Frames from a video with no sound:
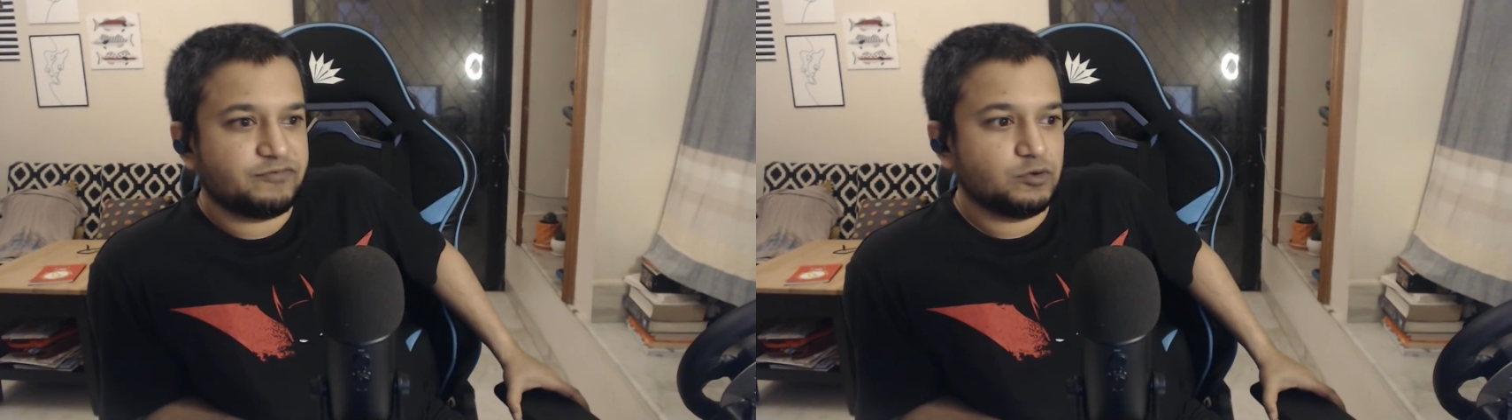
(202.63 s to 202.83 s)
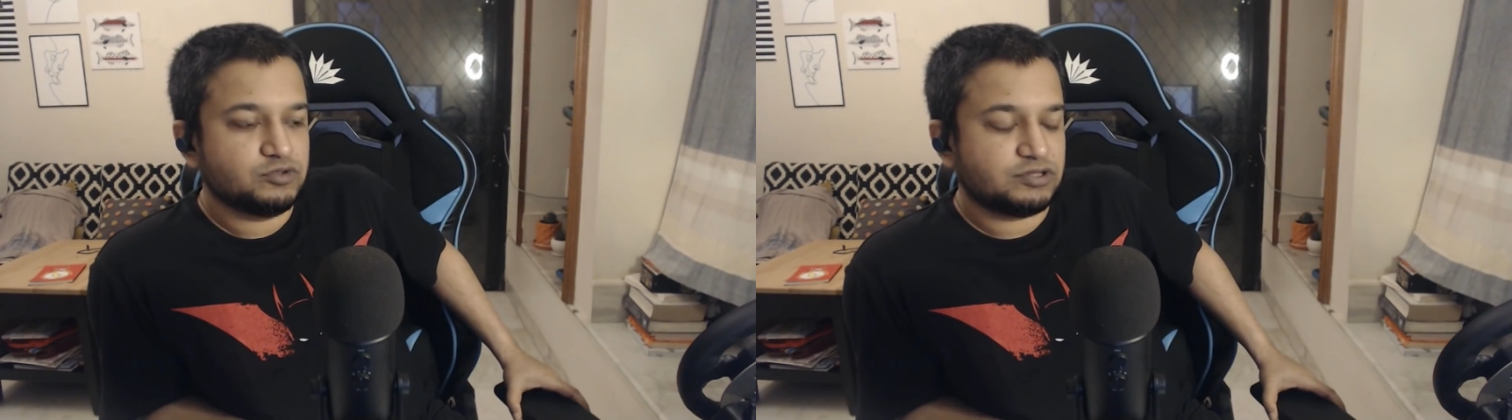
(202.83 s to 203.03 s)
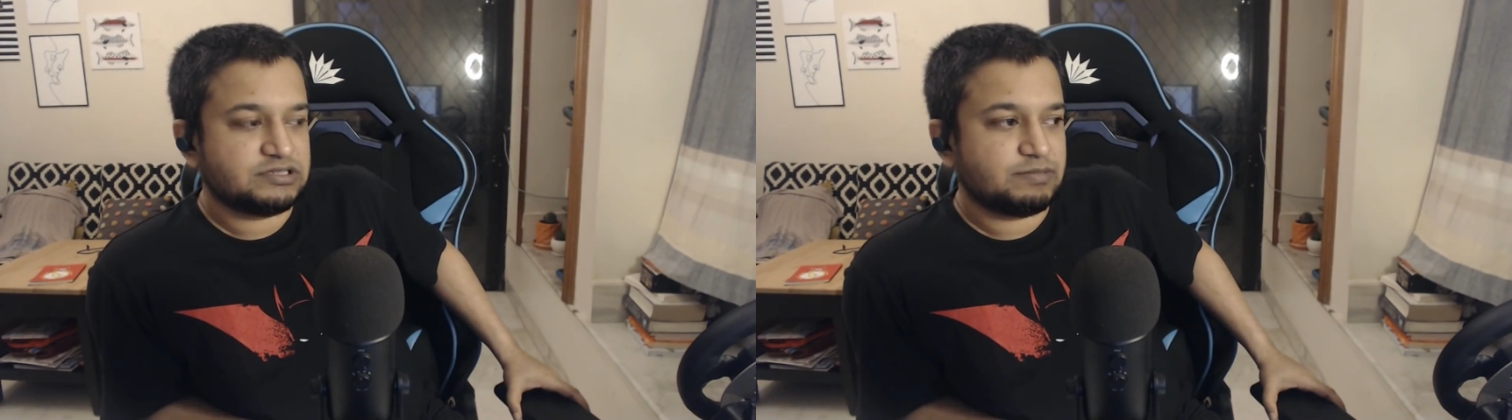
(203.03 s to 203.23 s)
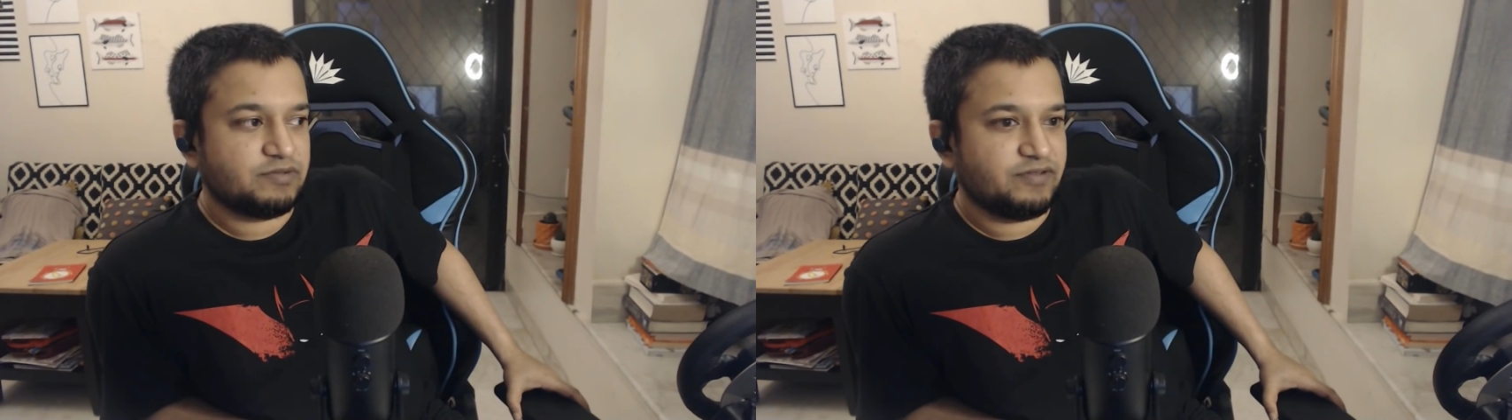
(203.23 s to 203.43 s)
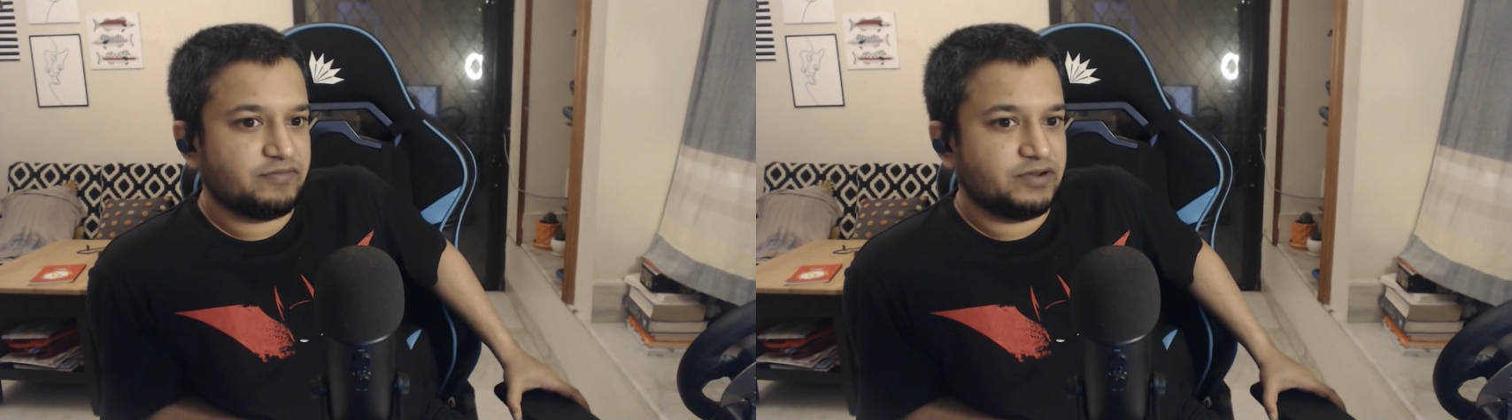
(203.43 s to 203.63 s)
views on some
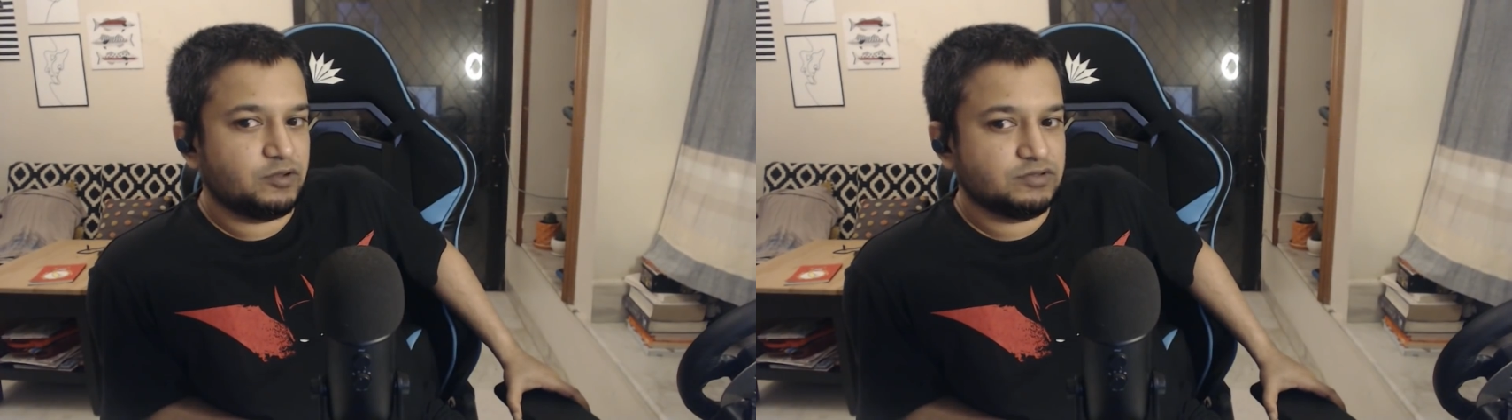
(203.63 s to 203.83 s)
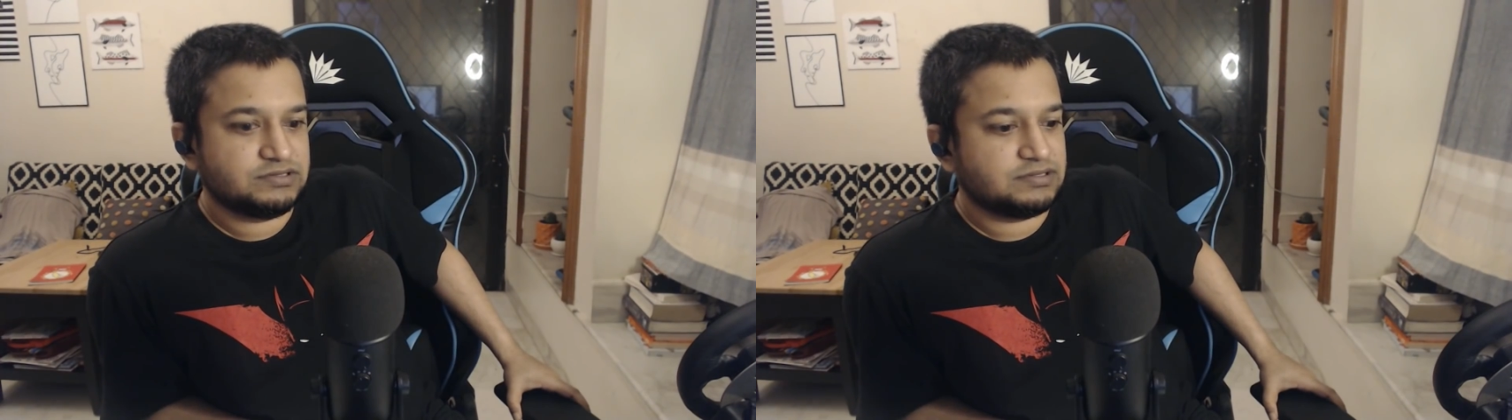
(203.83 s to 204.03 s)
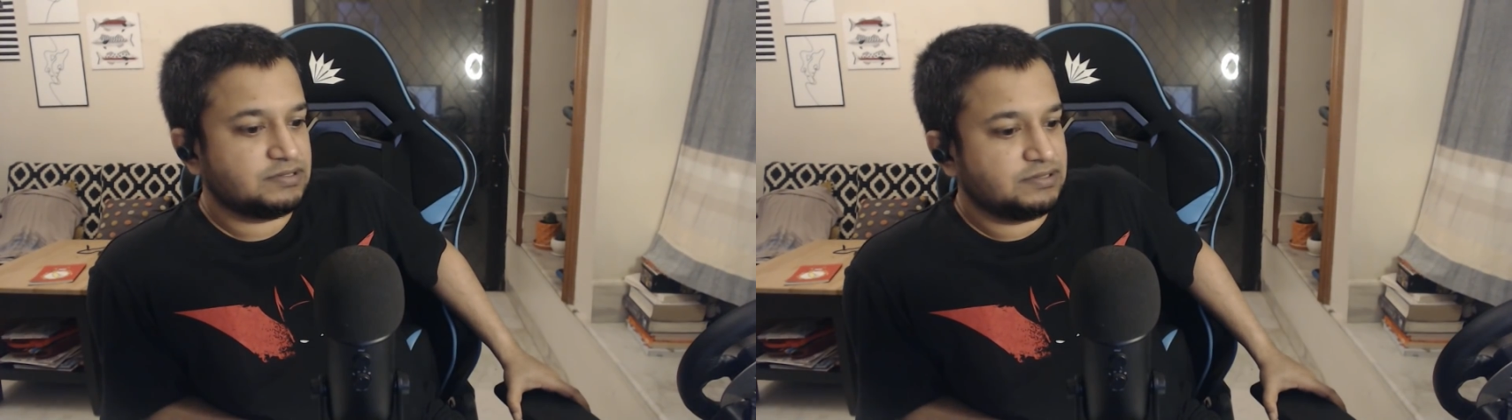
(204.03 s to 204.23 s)
of our videos.